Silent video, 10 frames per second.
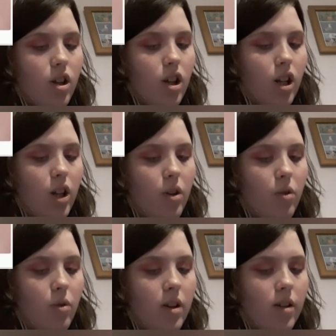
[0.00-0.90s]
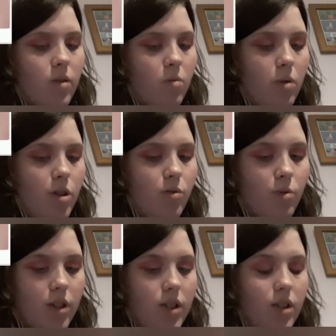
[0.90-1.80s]
Glue, which
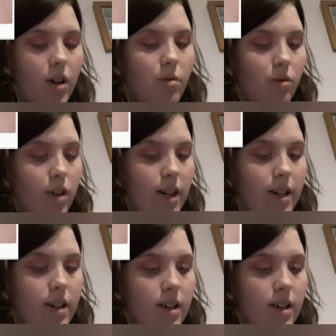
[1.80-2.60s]
was a stone grey.